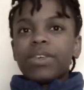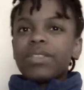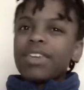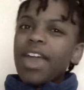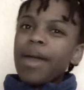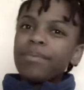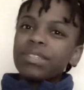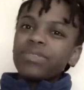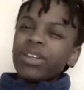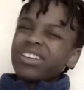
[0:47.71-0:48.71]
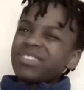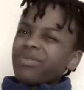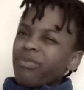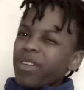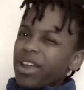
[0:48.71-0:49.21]
The atmosphere is
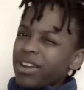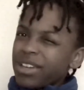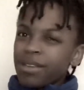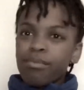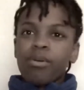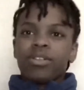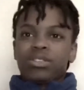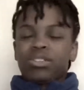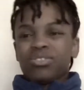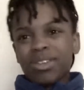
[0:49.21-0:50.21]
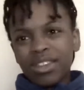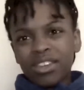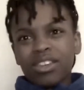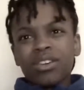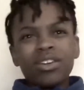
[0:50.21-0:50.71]
very important to create
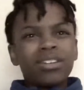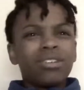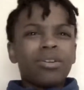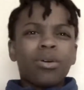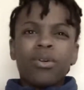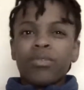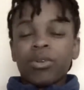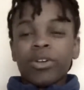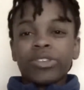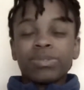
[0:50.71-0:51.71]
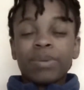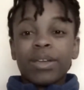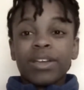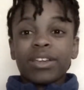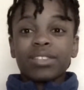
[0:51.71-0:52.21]
a good overall
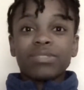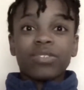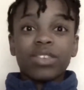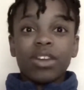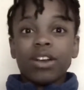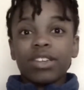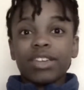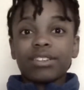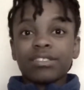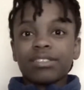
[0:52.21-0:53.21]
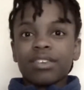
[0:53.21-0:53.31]
experience for the audience,